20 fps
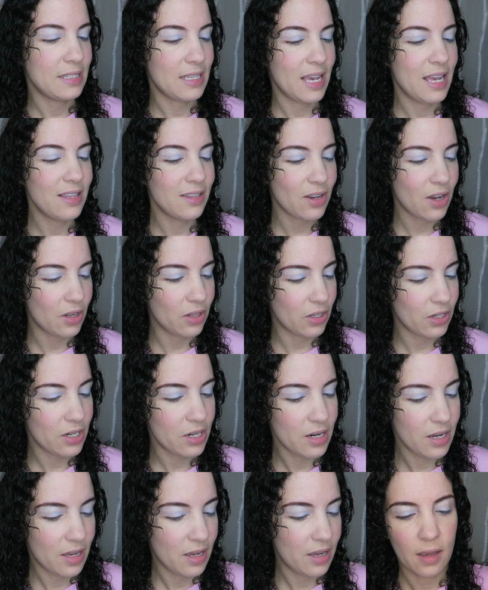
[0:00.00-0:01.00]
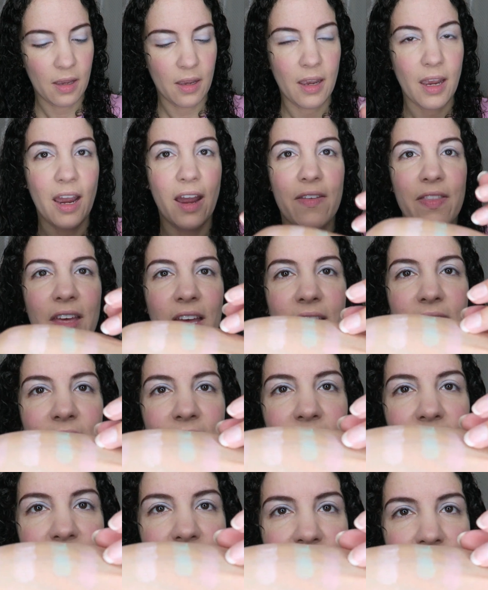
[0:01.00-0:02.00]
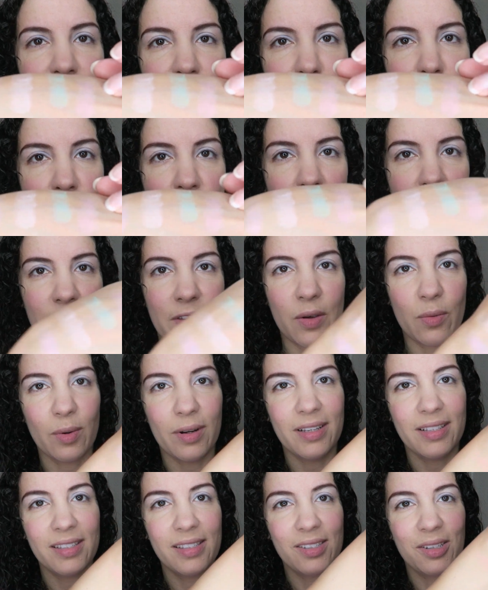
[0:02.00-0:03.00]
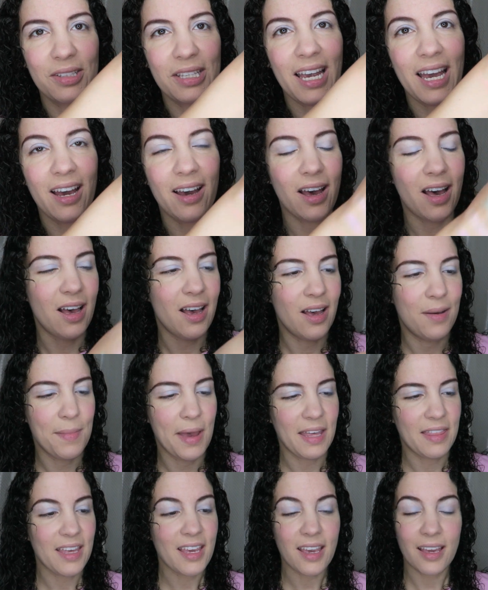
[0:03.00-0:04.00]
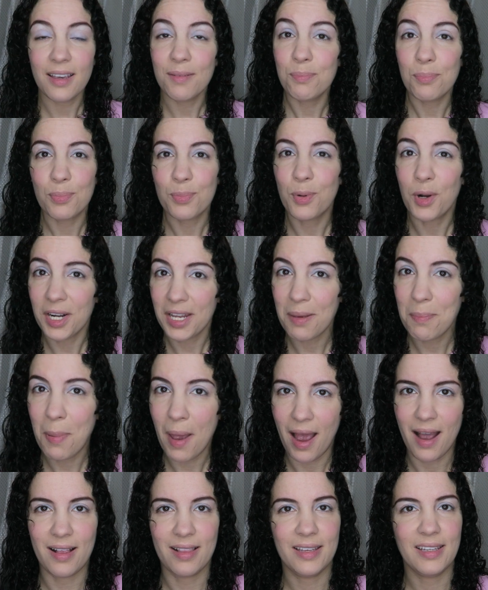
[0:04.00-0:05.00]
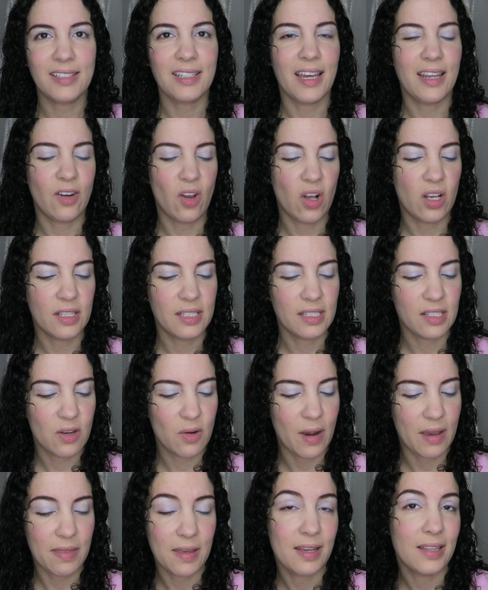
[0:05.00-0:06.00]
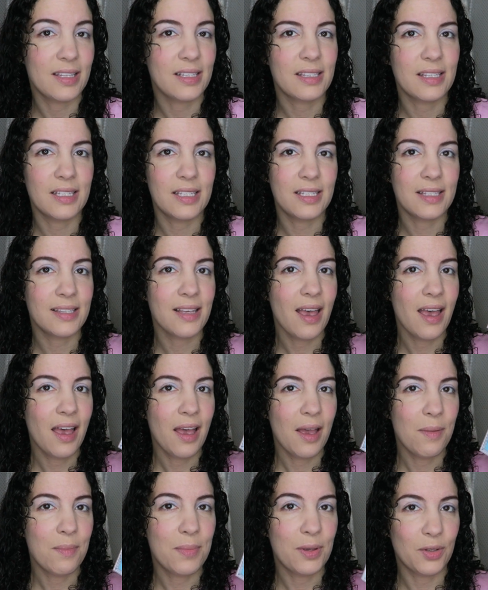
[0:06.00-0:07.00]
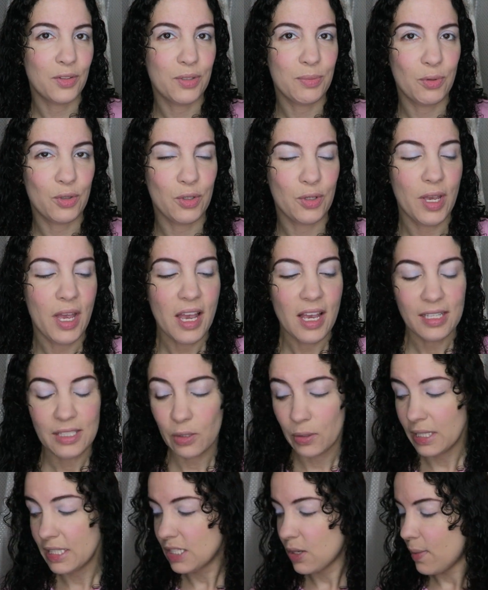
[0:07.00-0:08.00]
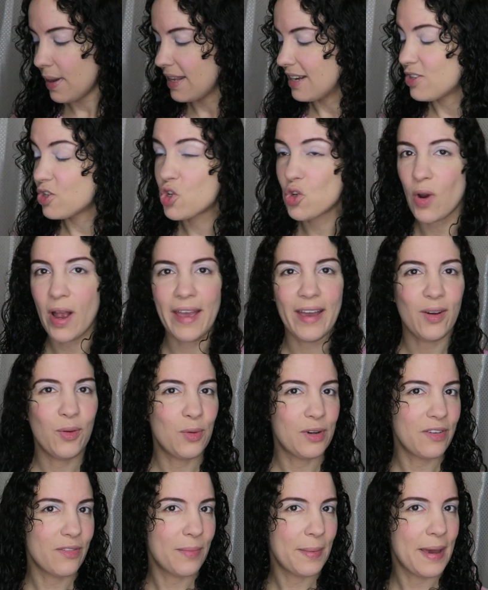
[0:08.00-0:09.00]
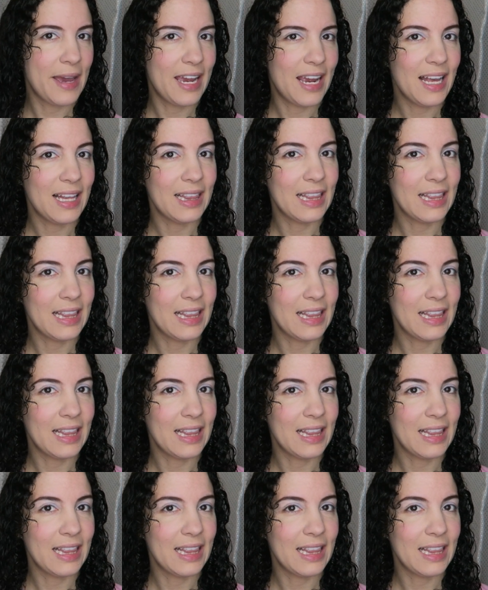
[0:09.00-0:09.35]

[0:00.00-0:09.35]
skin color. And then this kind of mauvey one. So yeah, um, I think a pretty palette and also I think this is buildable. So let's go ahead and try out one of my